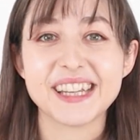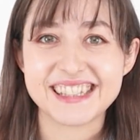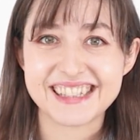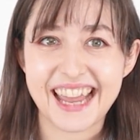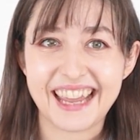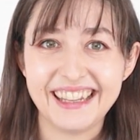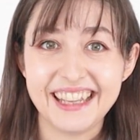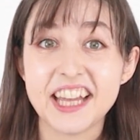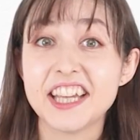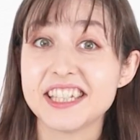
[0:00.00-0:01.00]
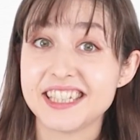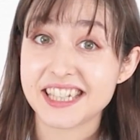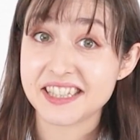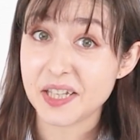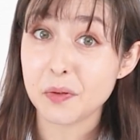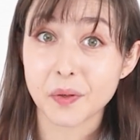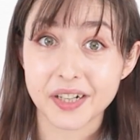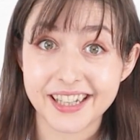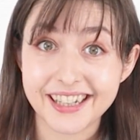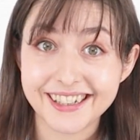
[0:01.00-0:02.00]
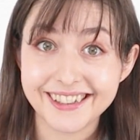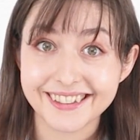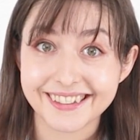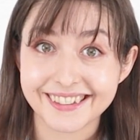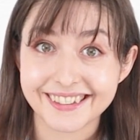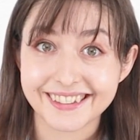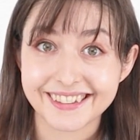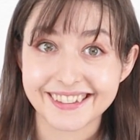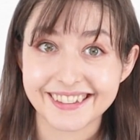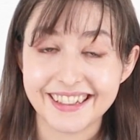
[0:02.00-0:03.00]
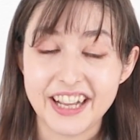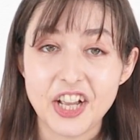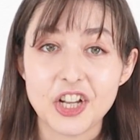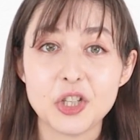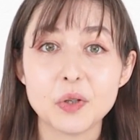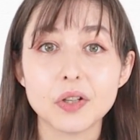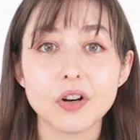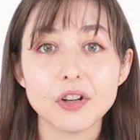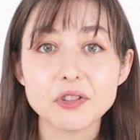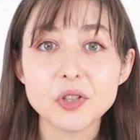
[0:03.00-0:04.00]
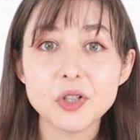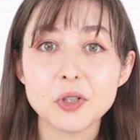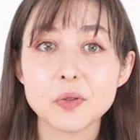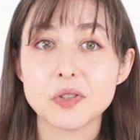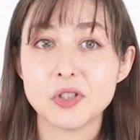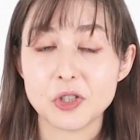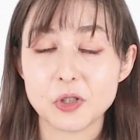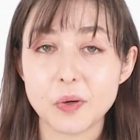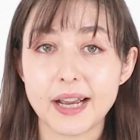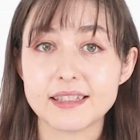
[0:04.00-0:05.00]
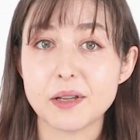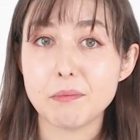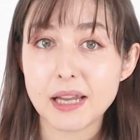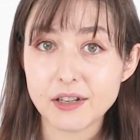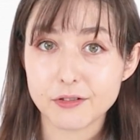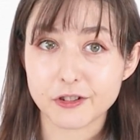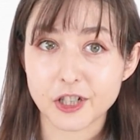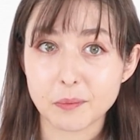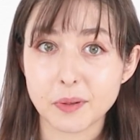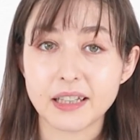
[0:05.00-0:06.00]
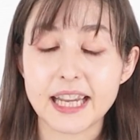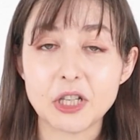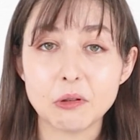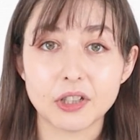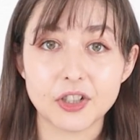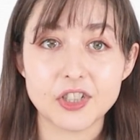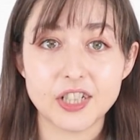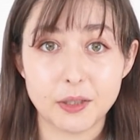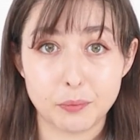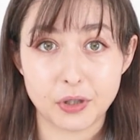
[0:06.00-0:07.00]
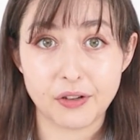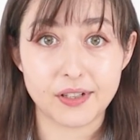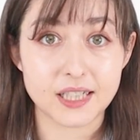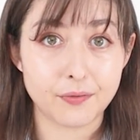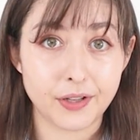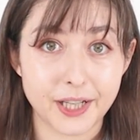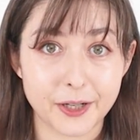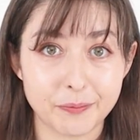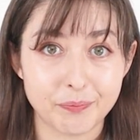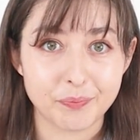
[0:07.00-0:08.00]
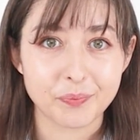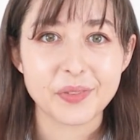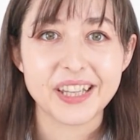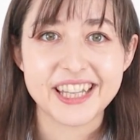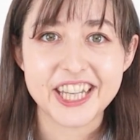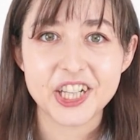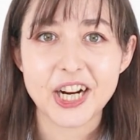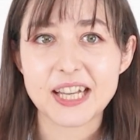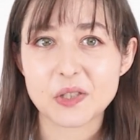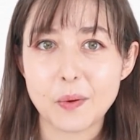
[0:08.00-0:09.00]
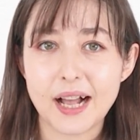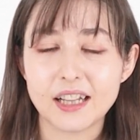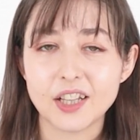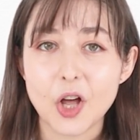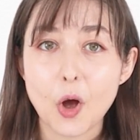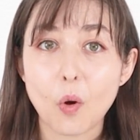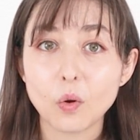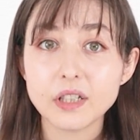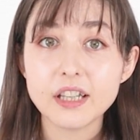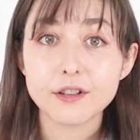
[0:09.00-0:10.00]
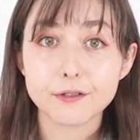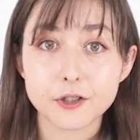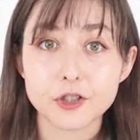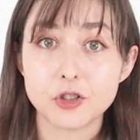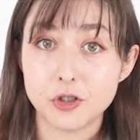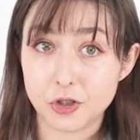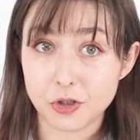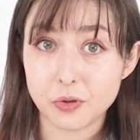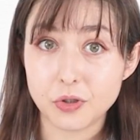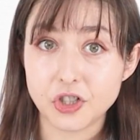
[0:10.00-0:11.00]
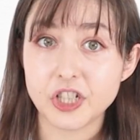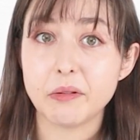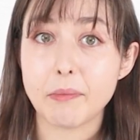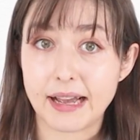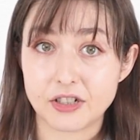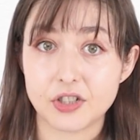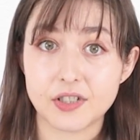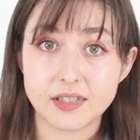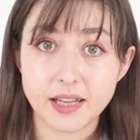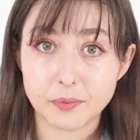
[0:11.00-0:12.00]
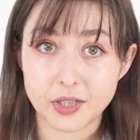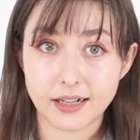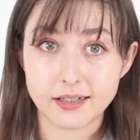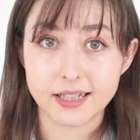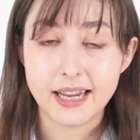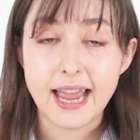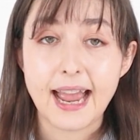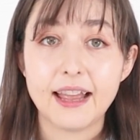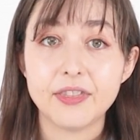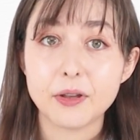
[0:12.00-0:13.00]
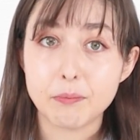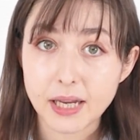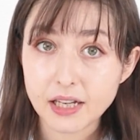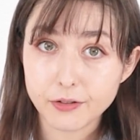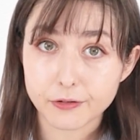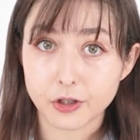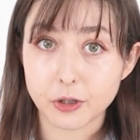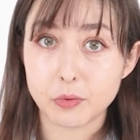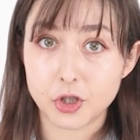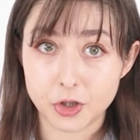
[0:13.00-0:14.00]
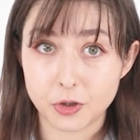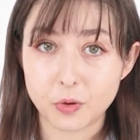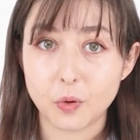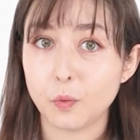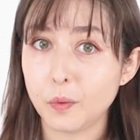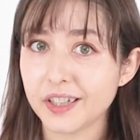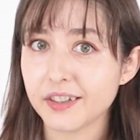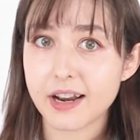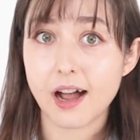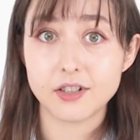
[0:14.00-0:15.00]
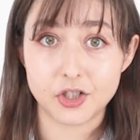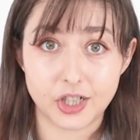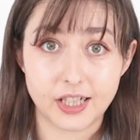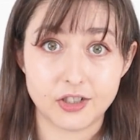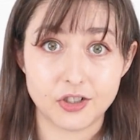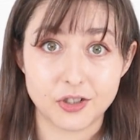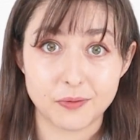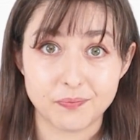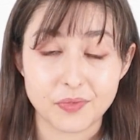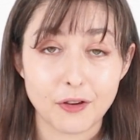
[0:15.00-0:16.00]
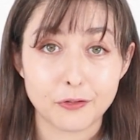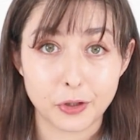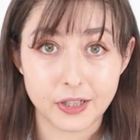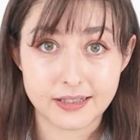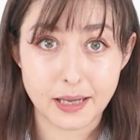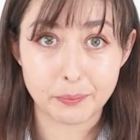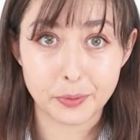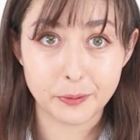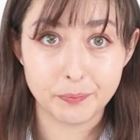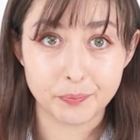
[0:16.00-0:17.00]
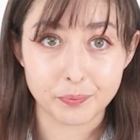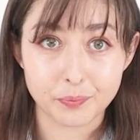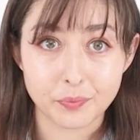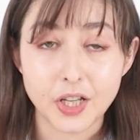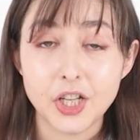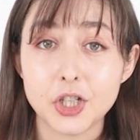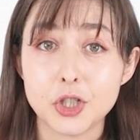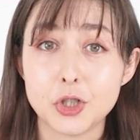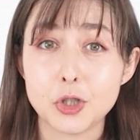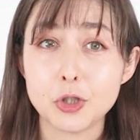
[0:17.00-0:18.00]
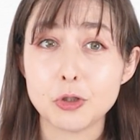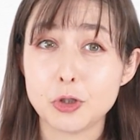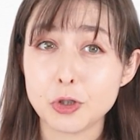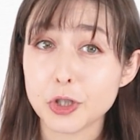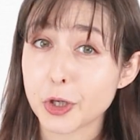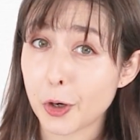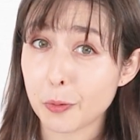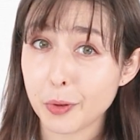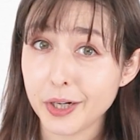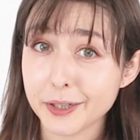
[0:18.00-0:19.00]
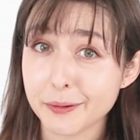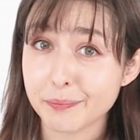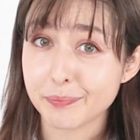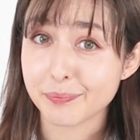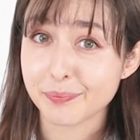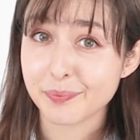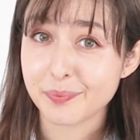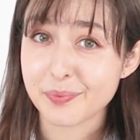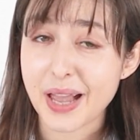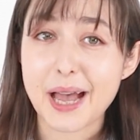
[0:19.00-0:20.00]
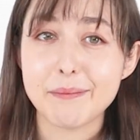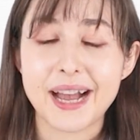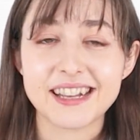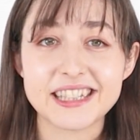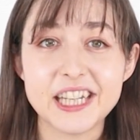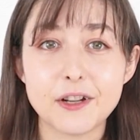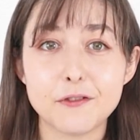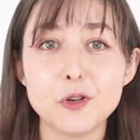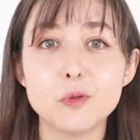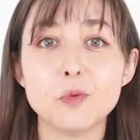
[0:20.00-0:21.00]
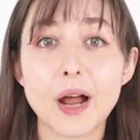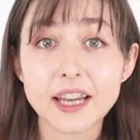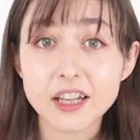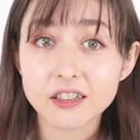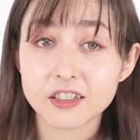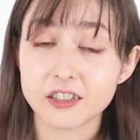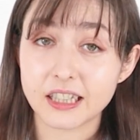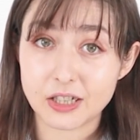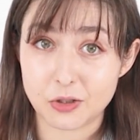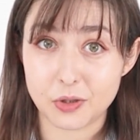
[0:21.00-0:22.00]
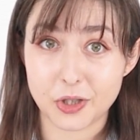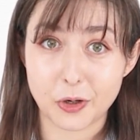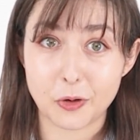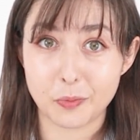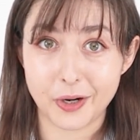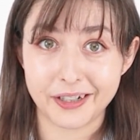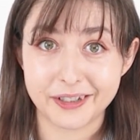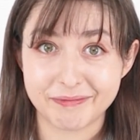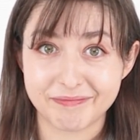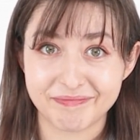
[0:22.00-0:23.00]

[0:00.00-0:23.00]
Say, does he work here? You can also use do as a main verb like you learned in the previous video. Here as well, only the first do should match the subject, and the main verb do will not change. For example, do you do your homework? I'm asking if you regularly do your homework.